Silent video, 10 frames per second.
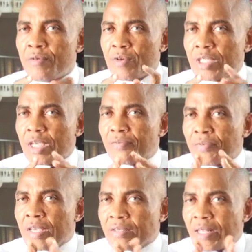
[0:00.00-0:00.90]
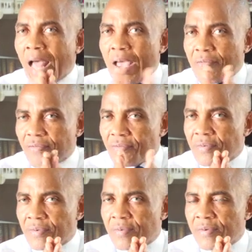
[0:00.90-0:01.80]
receives its life
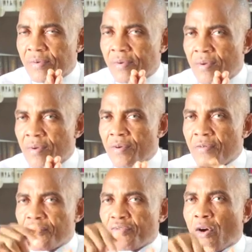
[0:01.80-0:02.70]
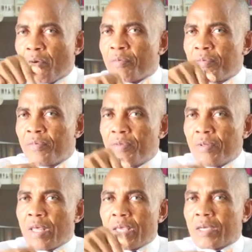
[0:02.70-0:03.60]
from
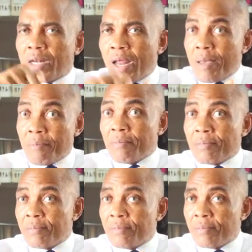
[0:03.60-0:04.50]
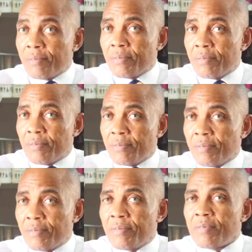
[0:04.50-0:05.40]
the claim
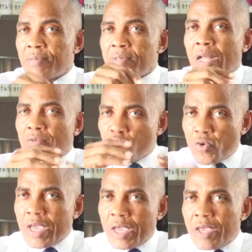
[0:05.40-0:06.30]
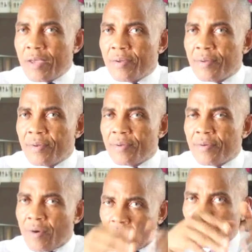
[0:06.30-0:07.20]
that we
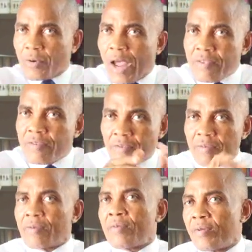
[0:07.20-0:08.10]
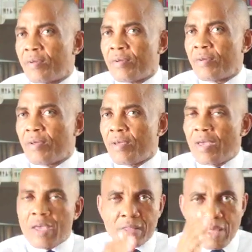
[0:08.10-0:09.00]
authorize it
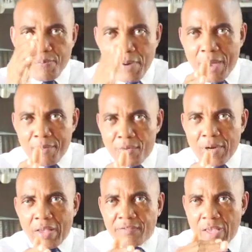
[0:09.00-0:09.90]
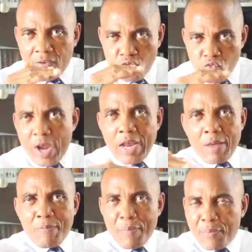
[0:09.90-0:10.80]
in the preamble that says, we
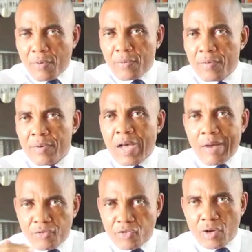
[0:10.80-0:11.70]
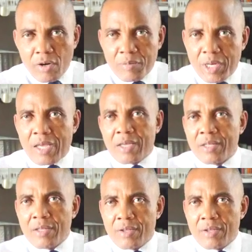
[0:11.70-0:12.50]
the people have solemnly